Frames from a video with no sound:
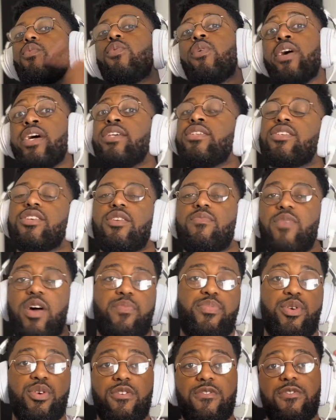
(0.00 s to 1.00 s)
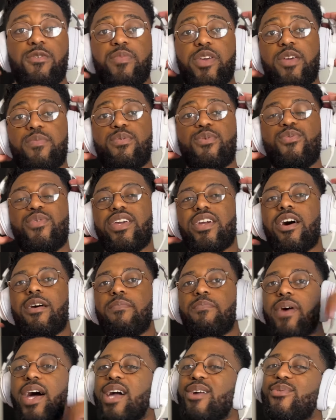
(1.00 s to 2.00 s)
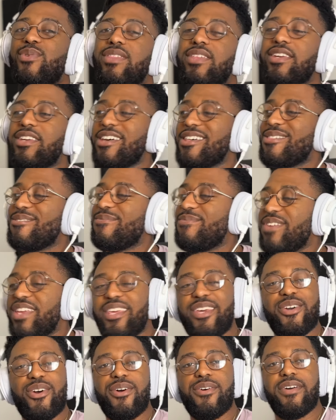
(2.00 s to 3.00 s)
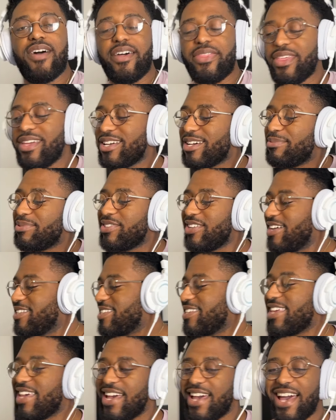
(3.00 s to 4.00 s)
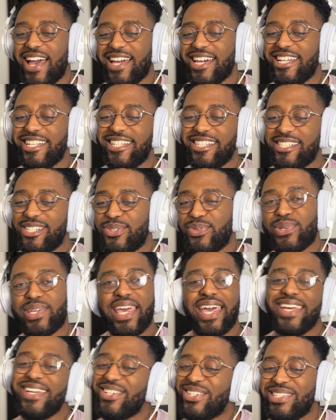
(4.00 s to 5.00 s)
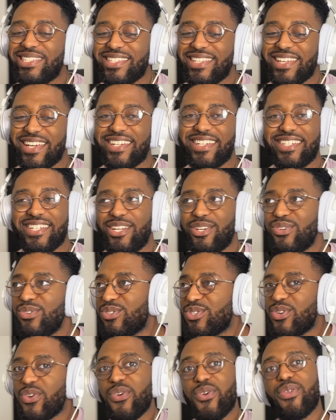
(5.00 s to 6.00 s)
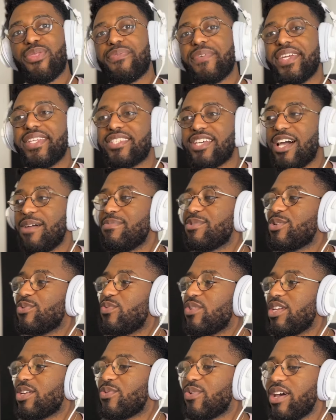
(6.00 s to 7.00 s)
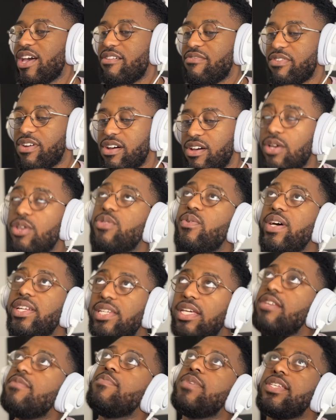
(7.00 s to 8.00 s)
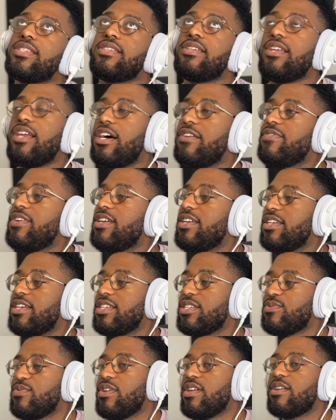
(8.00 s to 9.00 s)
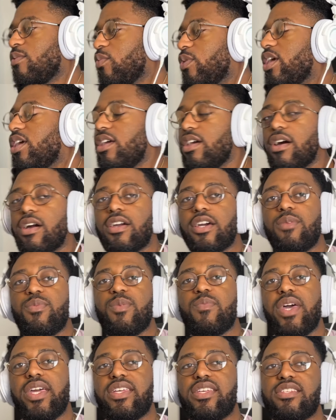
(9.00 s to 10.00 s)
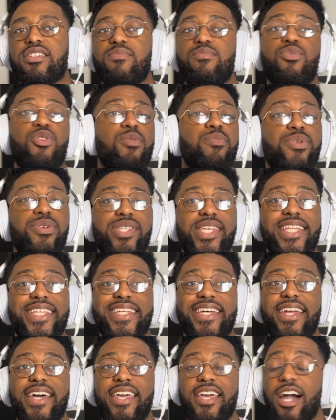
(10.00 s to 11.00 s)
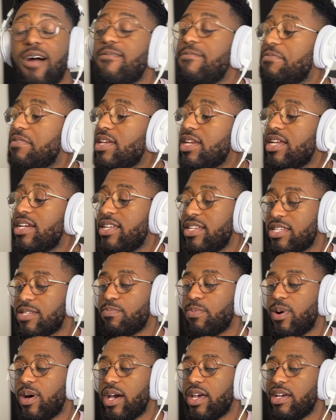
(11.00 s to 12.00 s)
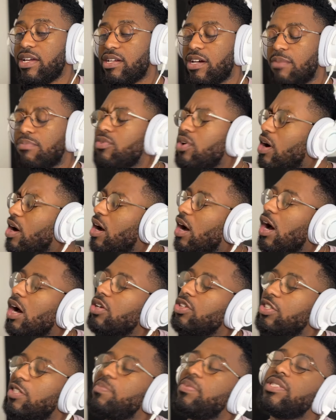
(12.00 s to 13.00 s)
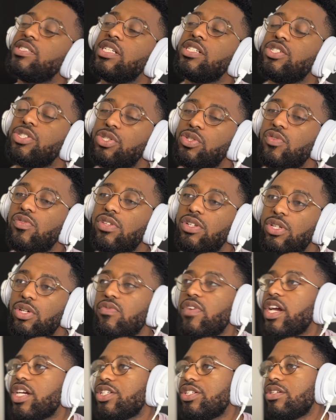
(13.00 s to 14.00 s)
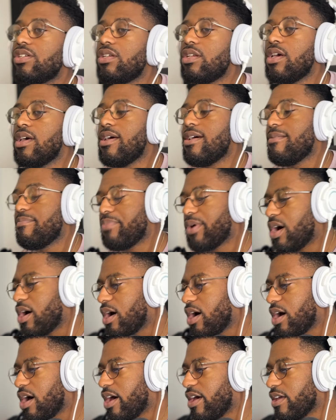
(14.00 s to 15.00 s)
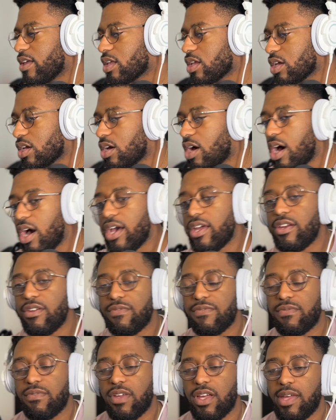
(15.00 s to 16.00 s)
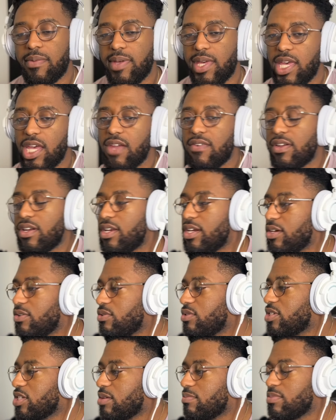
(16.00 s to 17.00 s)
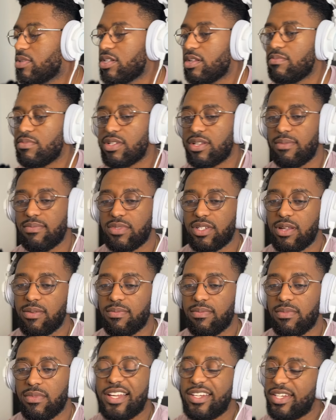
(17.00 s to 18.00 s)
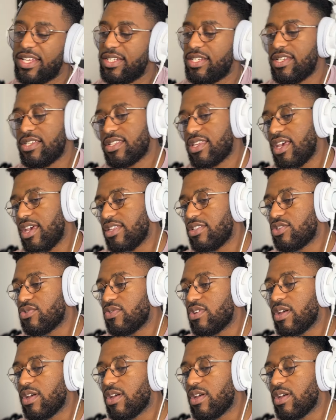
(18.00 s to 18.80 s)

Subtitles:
What is good, my beautiful people? We are back with another video. I think I'm starting to get a hang of this little cadence thing, this little 2-3 times a week, whatever. Although I did miss the live earlier this week. We are going to be making some more music today. I'm feeling inspired. I'm not 100% sure on the direction, but I kind of am hearing a little something. Let's just get into